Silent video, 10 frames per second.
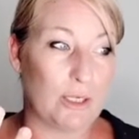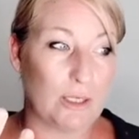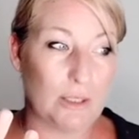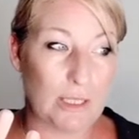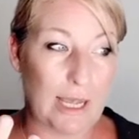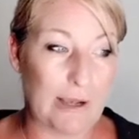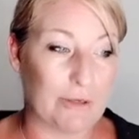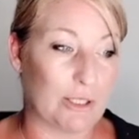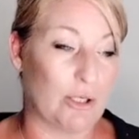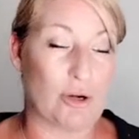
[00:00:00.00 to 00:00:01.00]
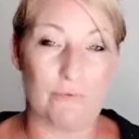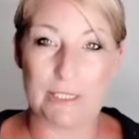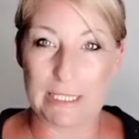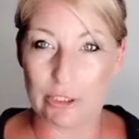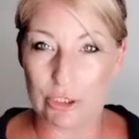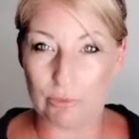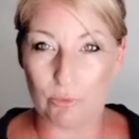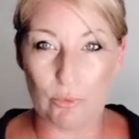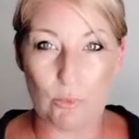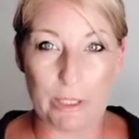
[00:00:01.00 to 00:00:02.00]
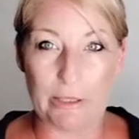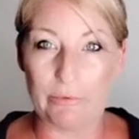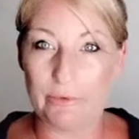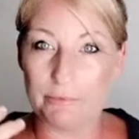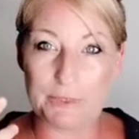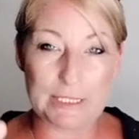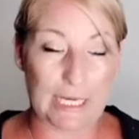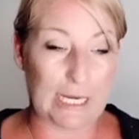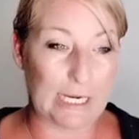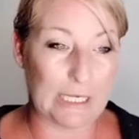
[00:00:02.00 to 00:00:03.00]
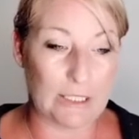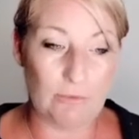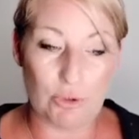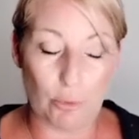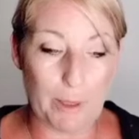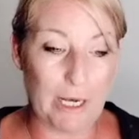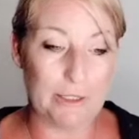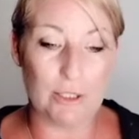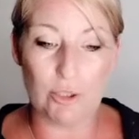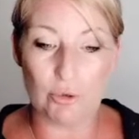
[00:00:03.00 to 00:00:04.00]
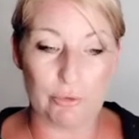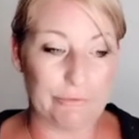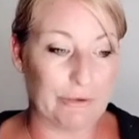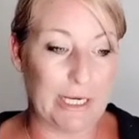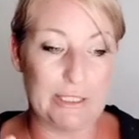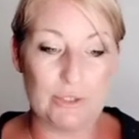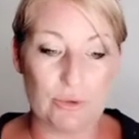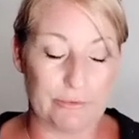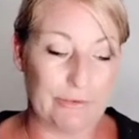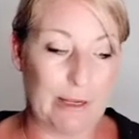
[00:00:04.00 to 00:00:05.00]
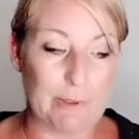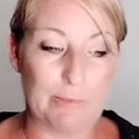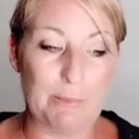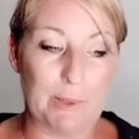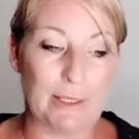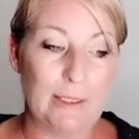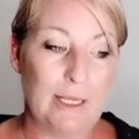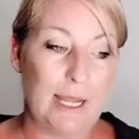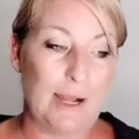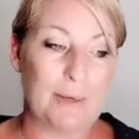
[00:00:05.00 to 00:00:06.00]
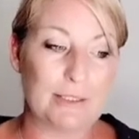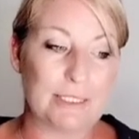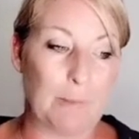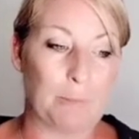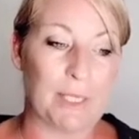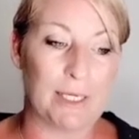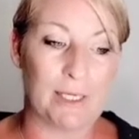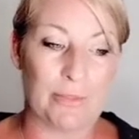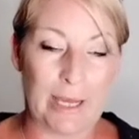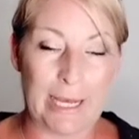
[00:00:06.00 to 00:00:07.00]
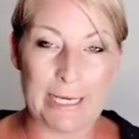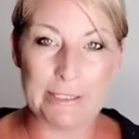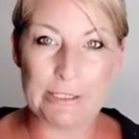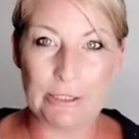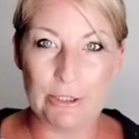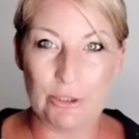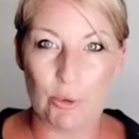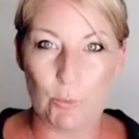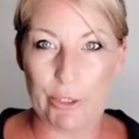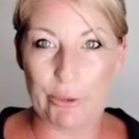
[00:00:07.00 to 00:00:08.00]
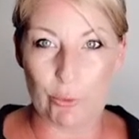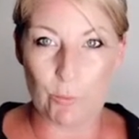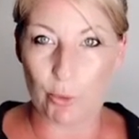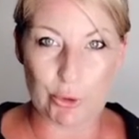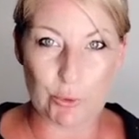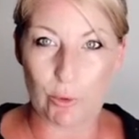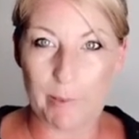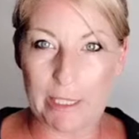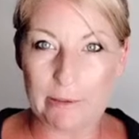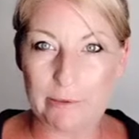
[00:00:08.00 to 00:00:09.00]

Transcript: having a conversation with, say, your partner or a friend or a family member about something that we don't want to talk about.